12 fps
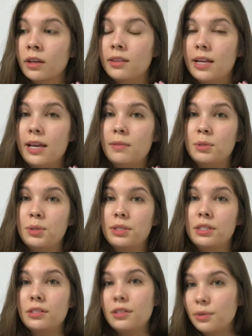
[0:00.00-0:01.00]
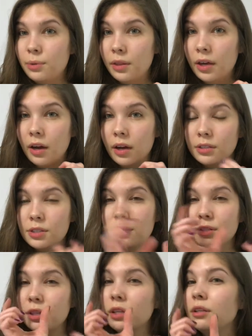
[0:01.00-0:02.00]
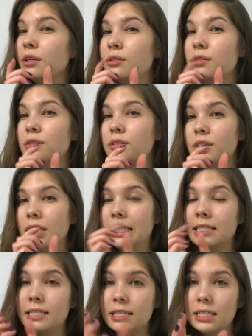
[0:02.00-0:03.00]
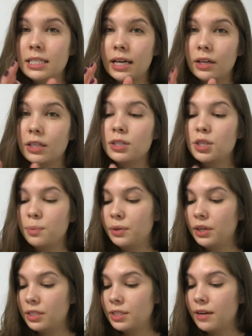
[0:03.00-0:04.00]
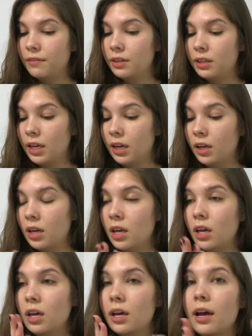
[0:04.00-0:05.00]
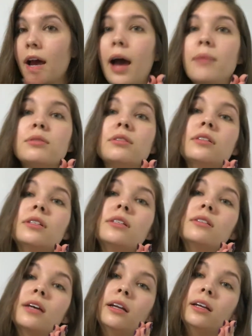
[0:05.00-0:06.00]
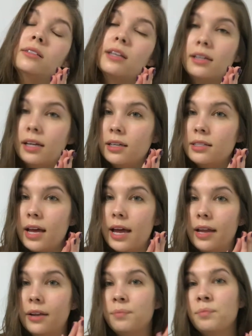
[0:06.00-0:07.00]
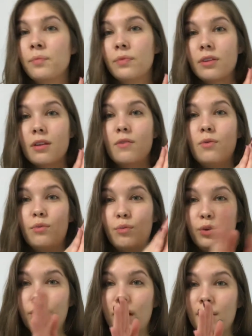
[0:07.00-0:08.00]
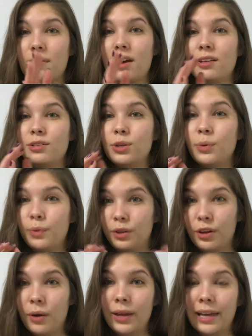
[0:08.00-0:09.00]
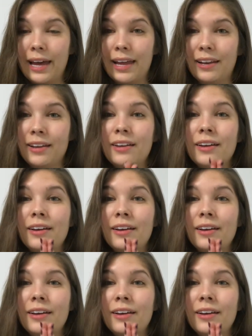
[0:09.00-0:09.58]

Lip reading: the names, you could see who they are. Just looking close, you see the detail that she put into everything. Absolutely stunning. 10 out of 10. Would recommend, would go again.